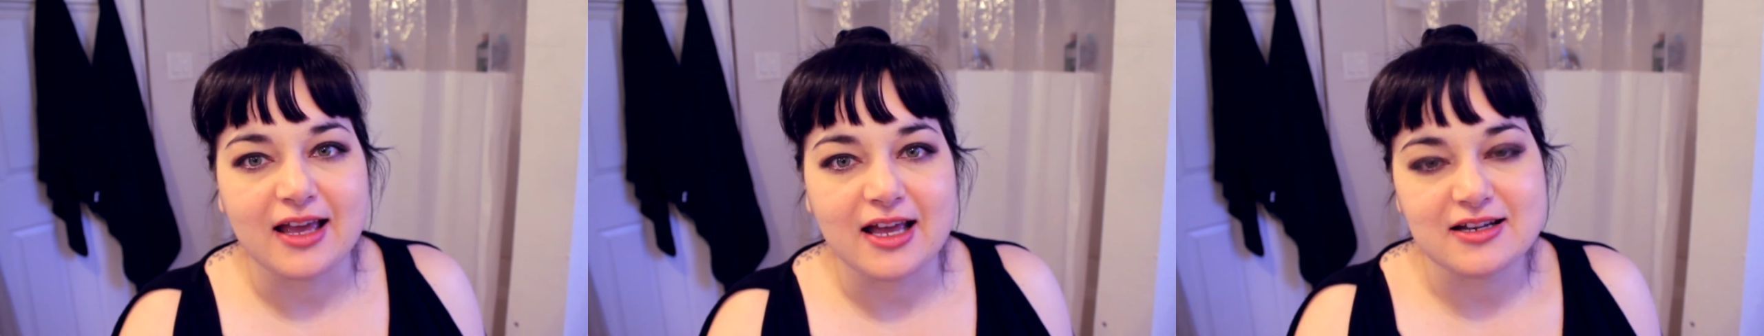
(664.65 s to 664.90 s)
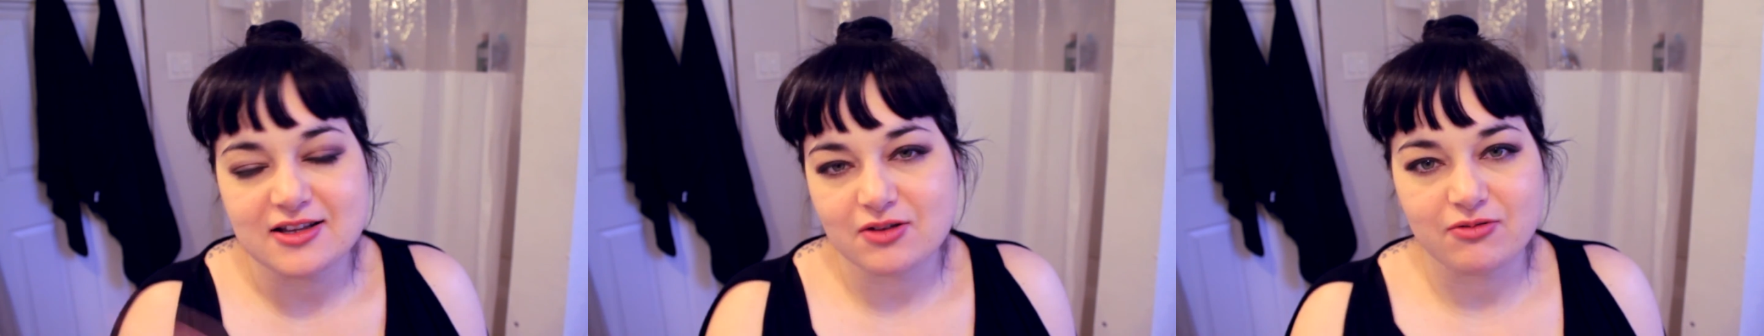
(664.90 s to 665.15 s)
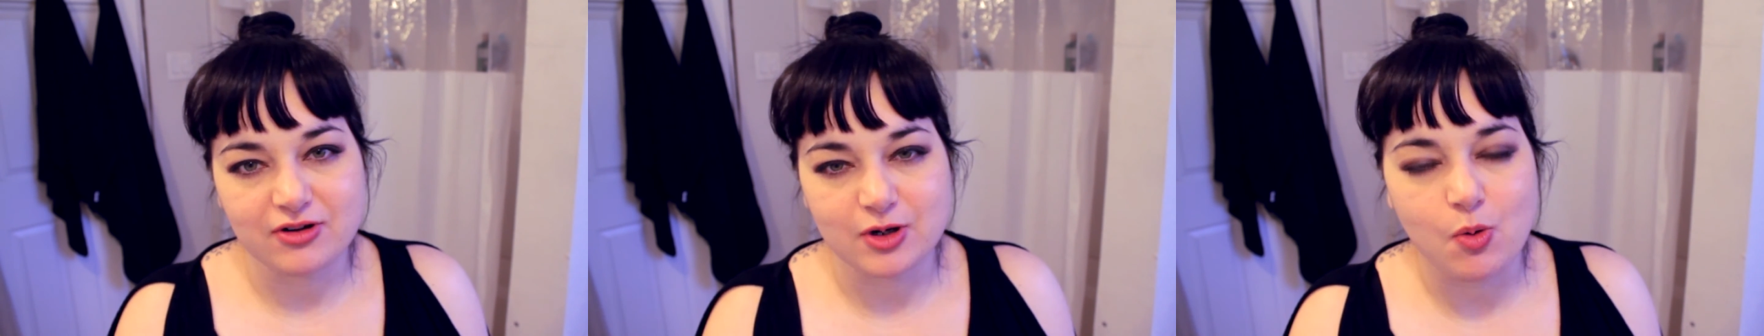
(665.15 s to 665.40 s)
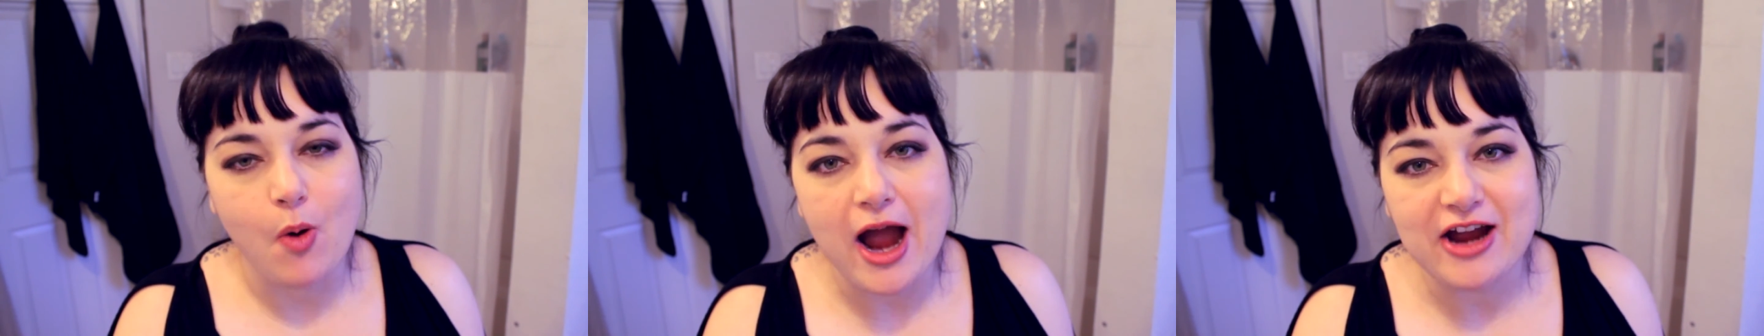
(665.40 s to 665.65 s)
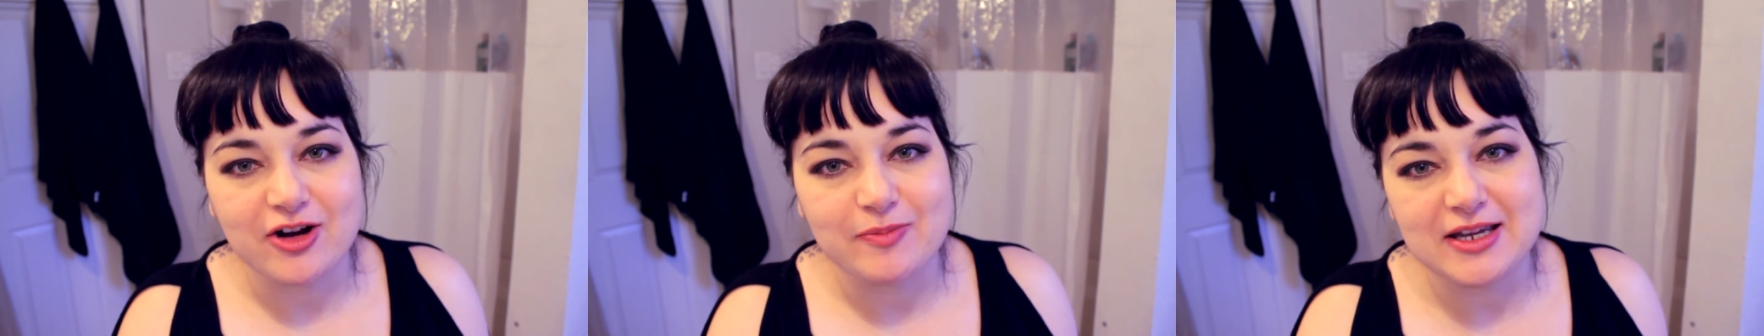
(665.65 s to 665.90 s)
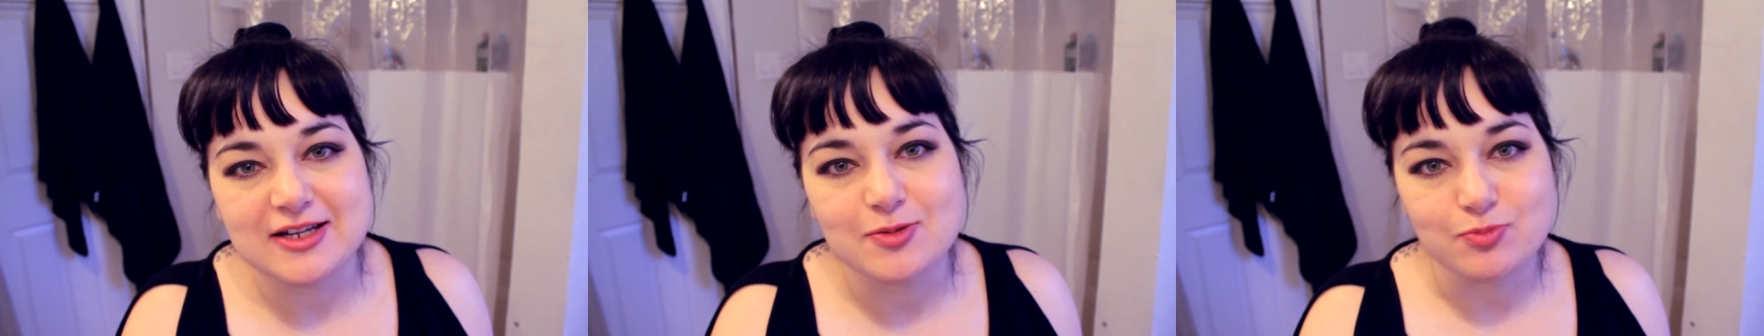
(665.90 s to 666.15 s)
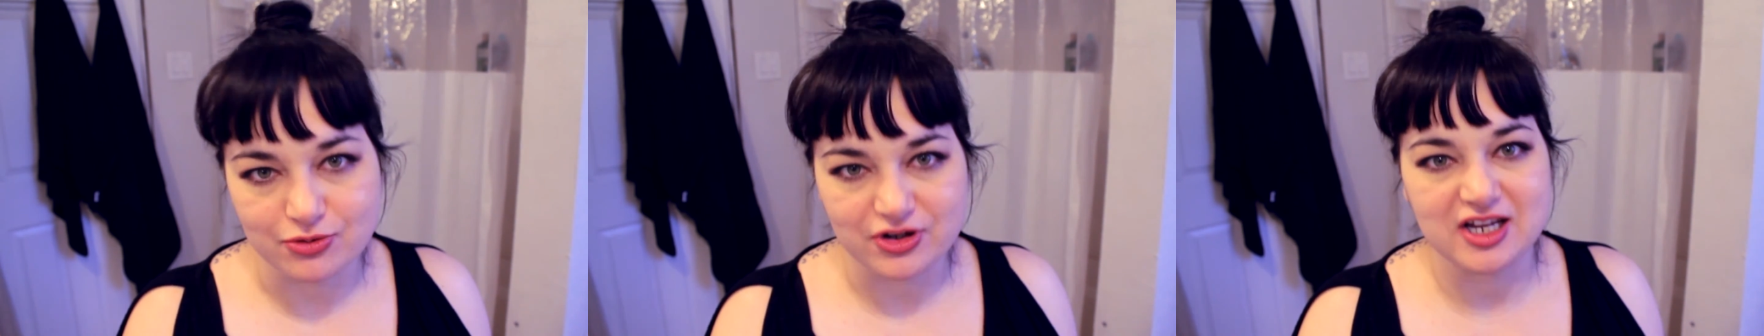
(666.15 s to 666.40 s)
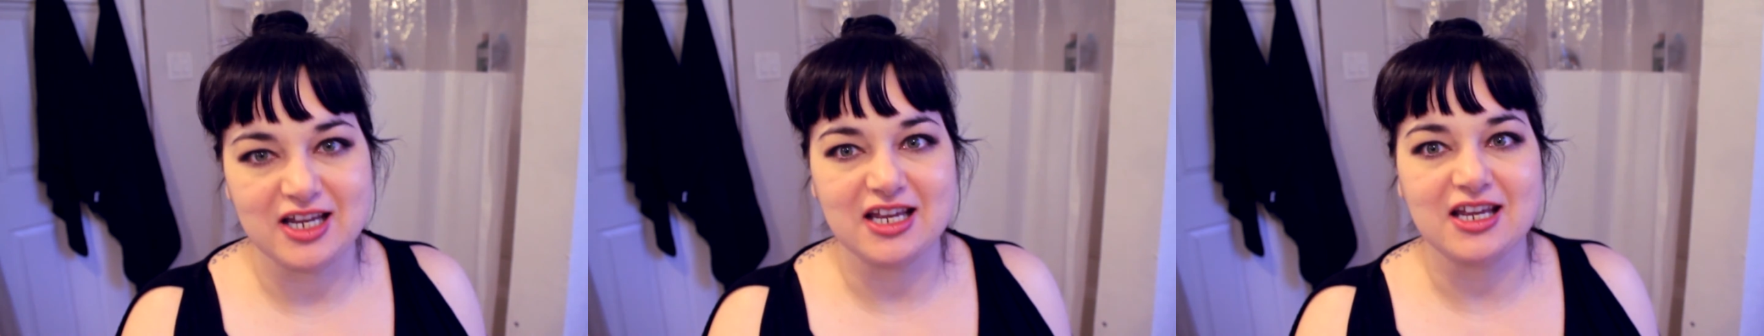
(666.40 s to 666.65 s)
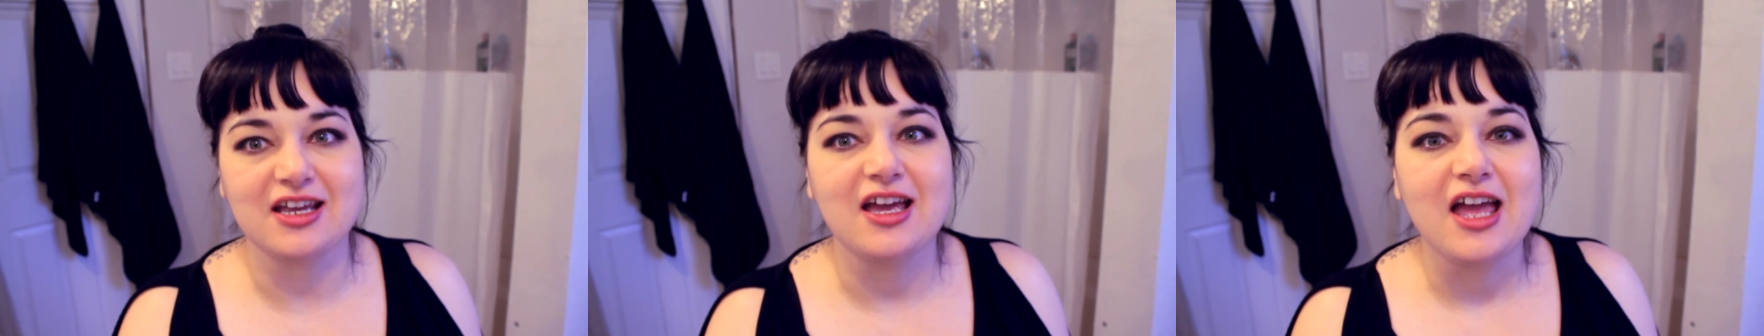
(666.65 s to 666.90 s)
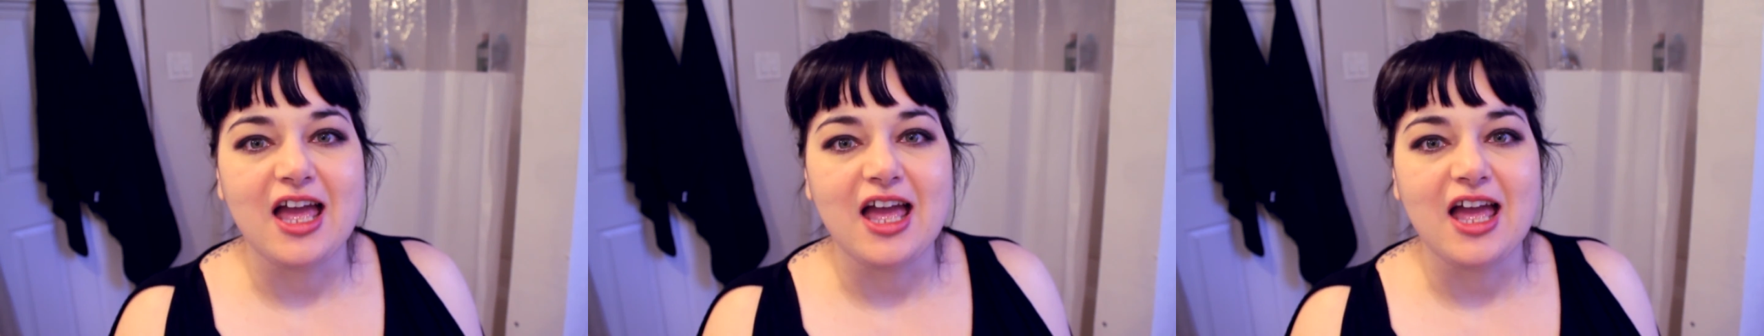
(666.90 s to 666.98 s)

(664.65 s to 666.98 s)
it doesn't require me to bring